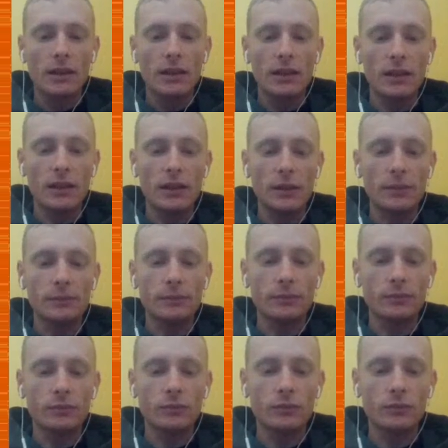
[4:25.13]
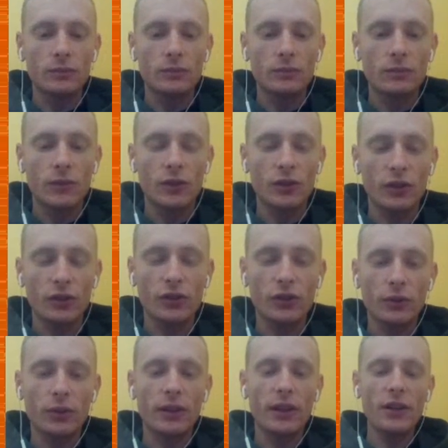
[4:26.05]
Um, there's
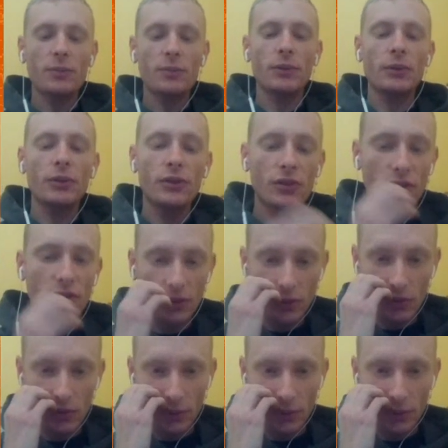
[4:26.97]
also ledge boosts,